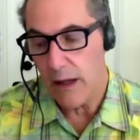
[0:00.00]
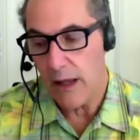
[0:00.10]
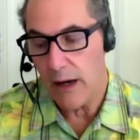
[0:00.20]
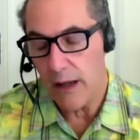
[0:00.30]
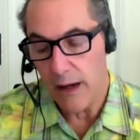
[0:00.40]

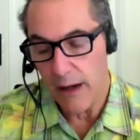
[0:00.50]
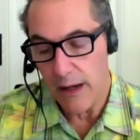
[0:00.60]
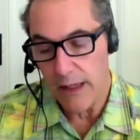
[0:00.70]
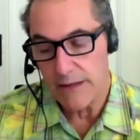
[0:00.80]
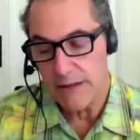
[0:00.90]
and I, and,
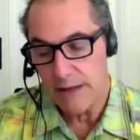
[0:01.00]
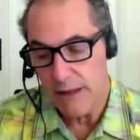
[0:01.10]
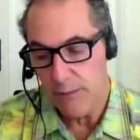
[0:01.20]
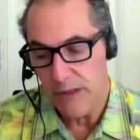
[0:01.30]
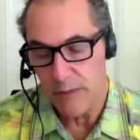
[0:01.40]
and I
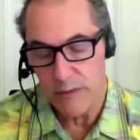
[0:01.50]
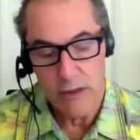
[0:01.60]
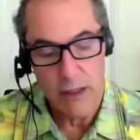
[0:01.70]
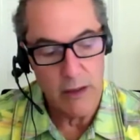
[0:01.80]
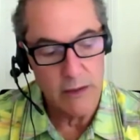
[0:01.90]
see people's
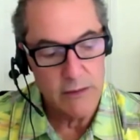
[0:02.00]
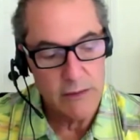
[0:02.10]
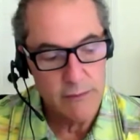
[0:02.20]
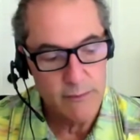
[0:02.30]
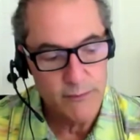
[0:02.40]

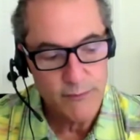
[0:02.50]
codes,